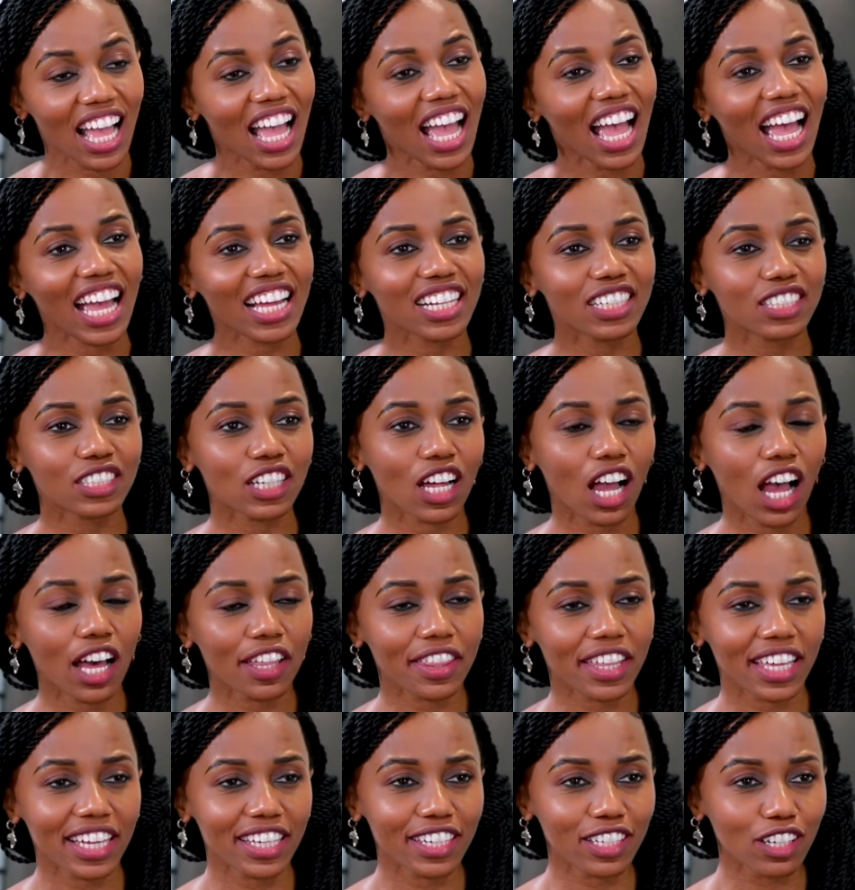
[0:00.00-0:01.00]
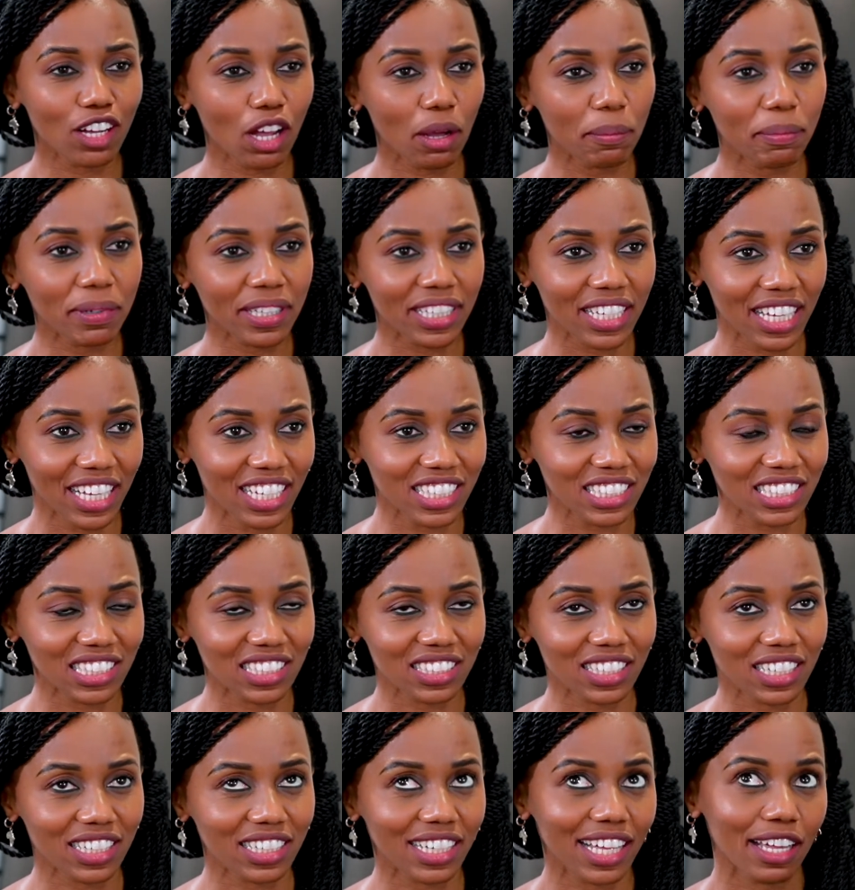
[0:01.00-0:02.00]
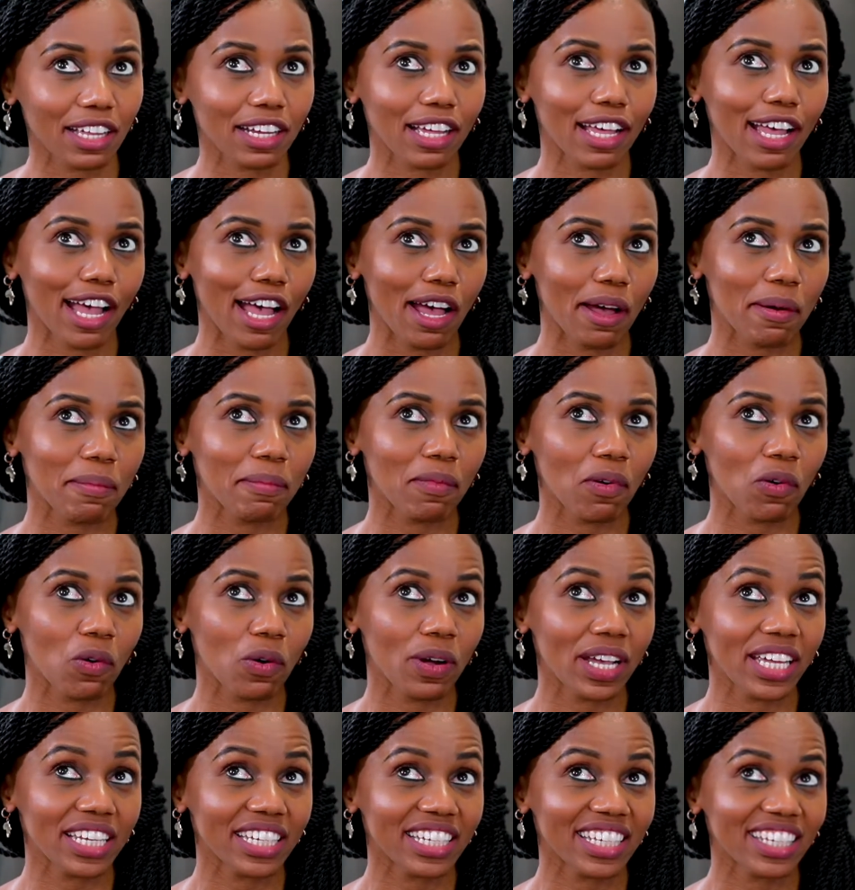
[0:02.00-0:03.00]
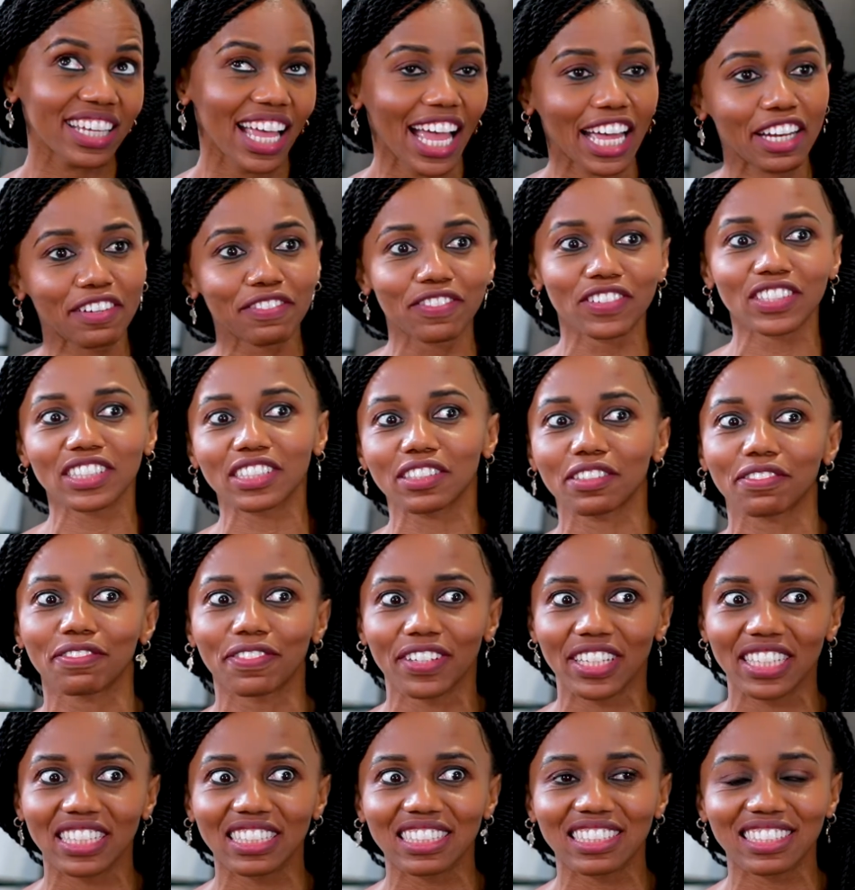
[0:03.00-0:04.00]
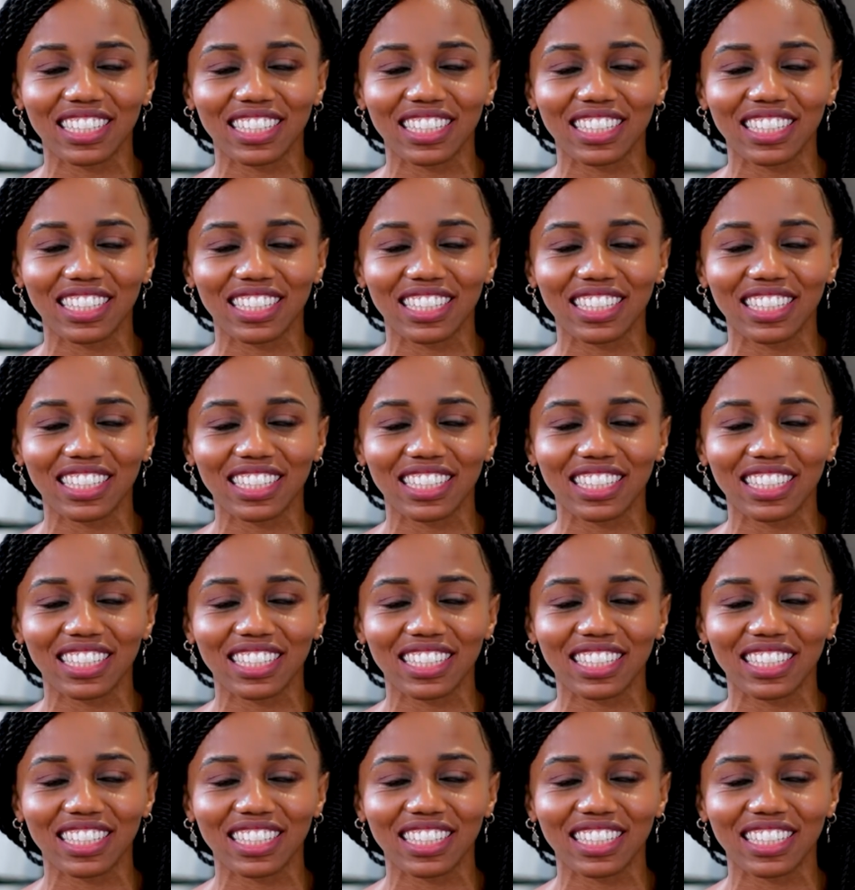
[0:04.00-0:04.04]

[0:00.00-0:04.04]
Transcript: And are there any complications that can come, or any adverse events